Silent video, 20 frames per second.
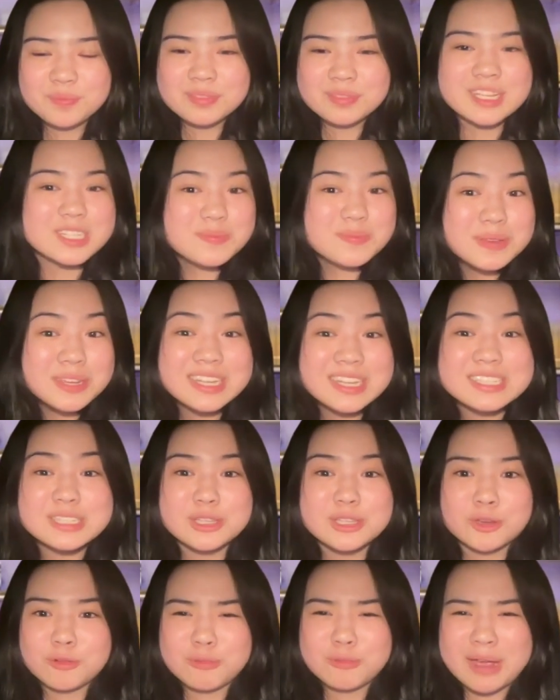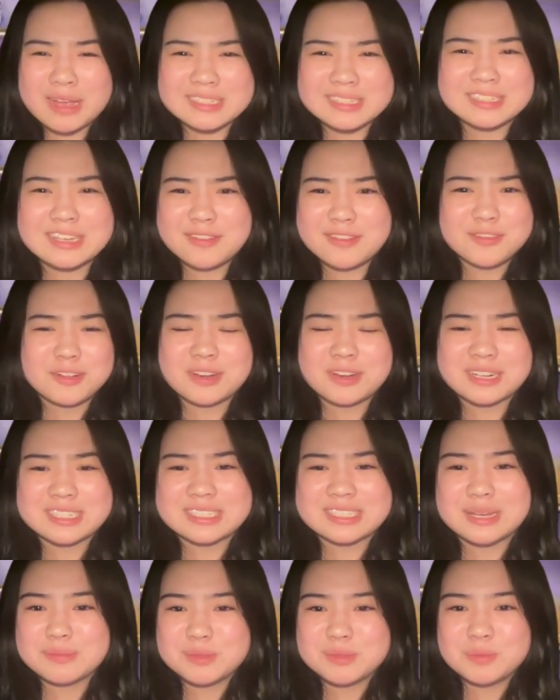This begins the rest of your
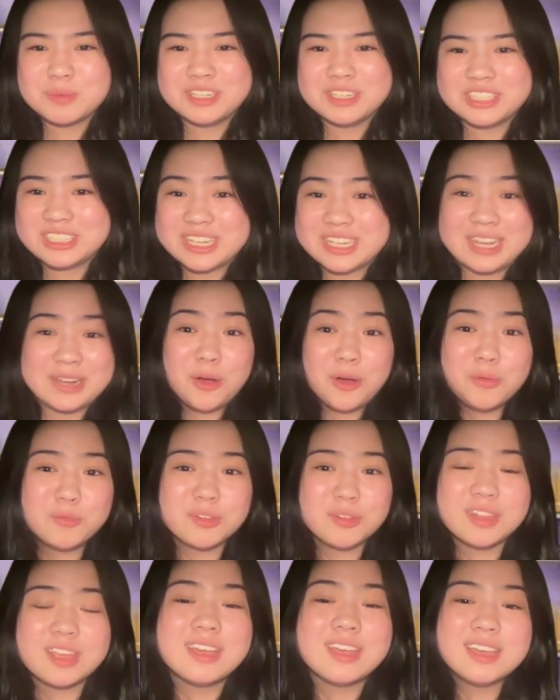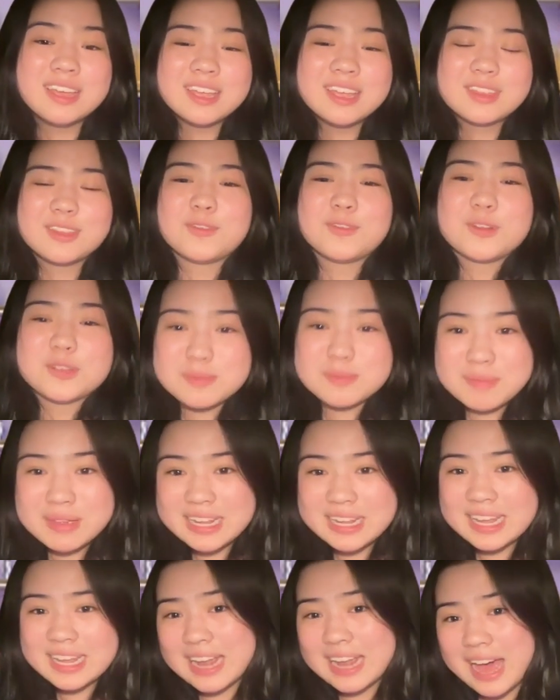extemp speech, and hopefully the first
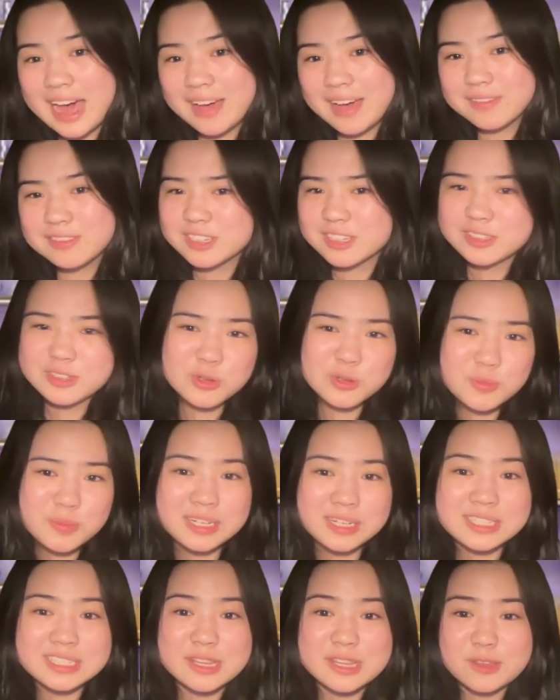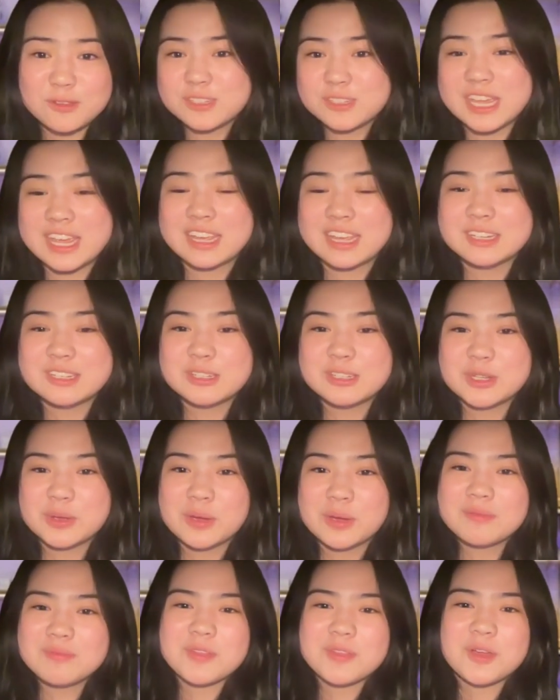minute and a half to 2 minutes that you've taken to do
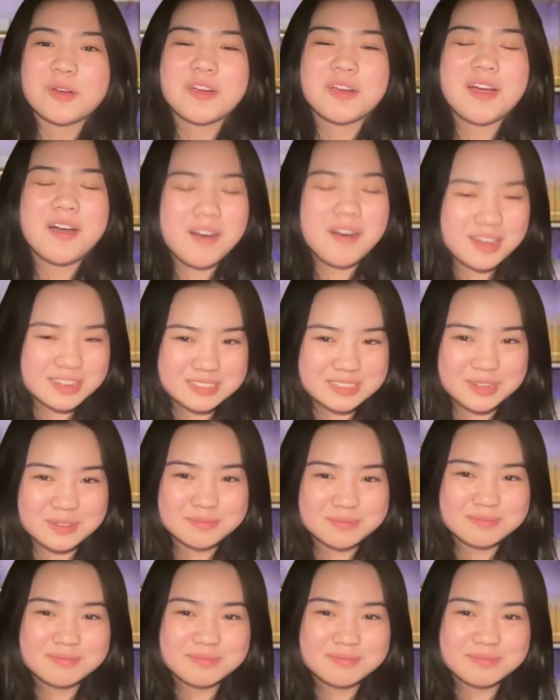it are awesome,